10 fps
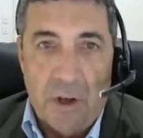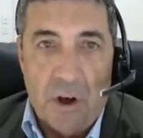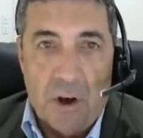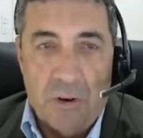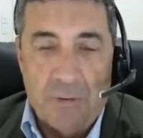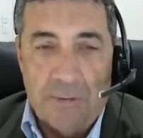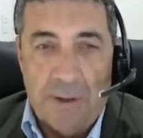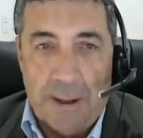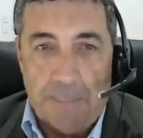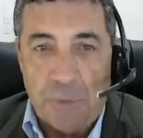of
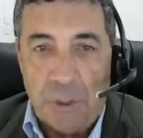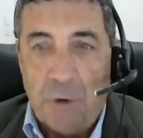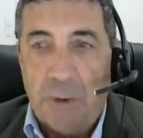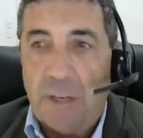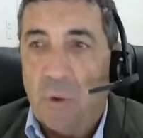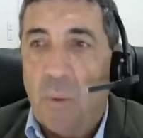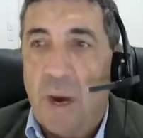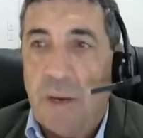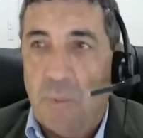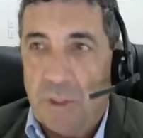showing the
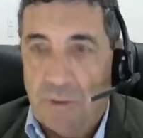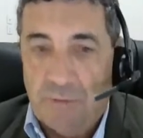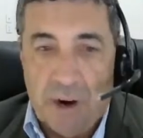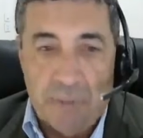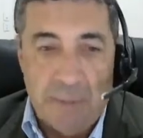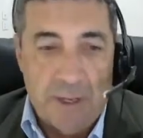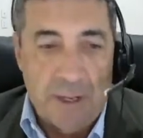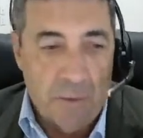way in which environment